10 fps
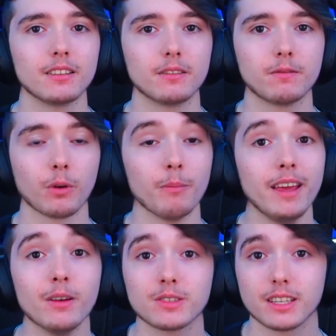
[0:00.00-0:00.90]
For me,
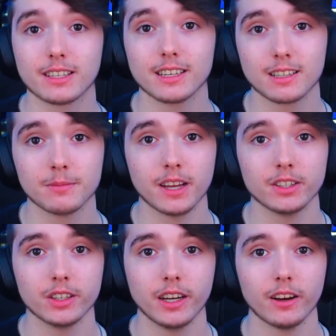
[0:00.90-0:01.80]
it was the systems
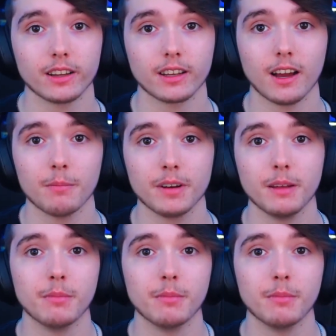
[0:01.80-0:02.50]
engineer at the company,